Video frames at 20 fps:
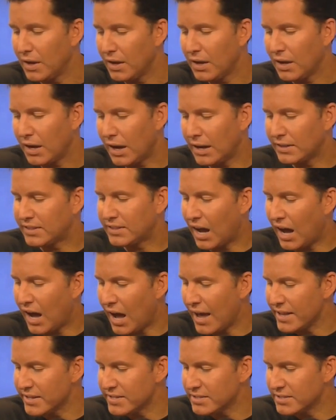at the
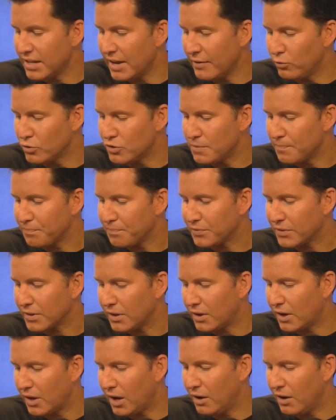highest levels
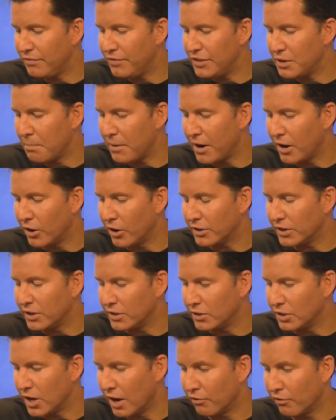of the American
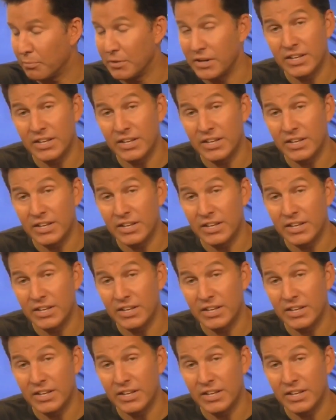government.